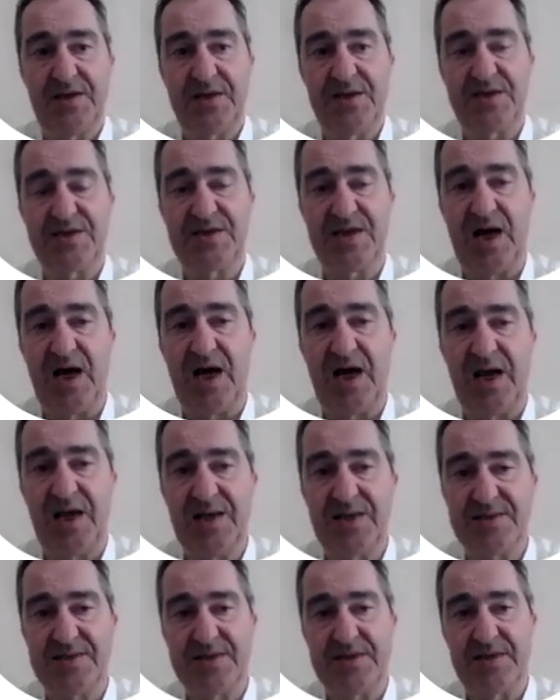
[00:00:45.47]
the
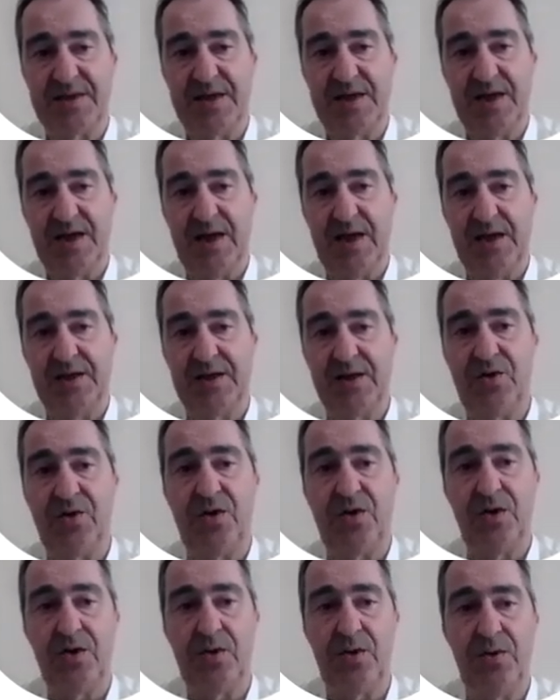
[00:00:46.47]
size, and the
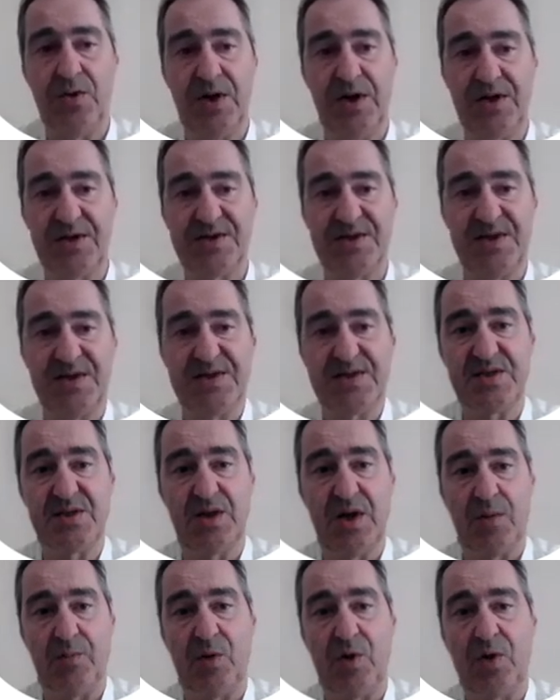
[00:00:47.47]
color
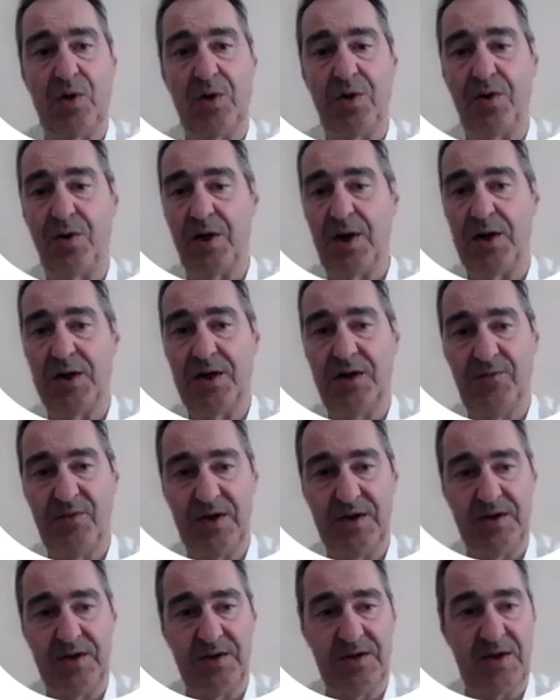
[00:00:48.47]
exists among
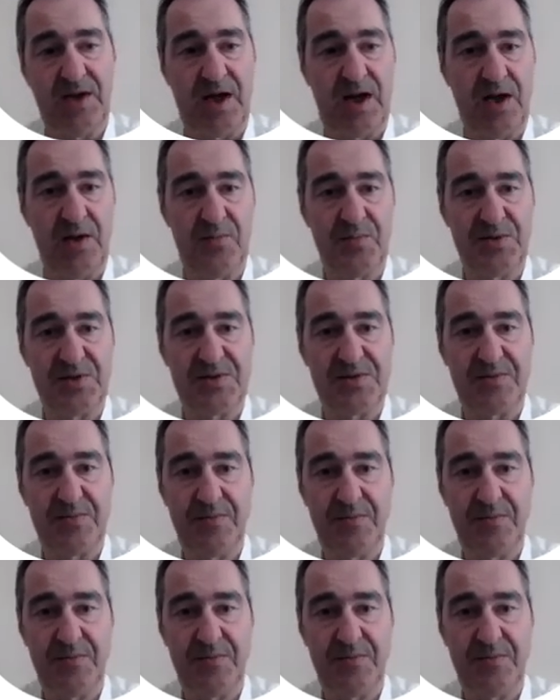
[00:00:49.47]
cultivated types.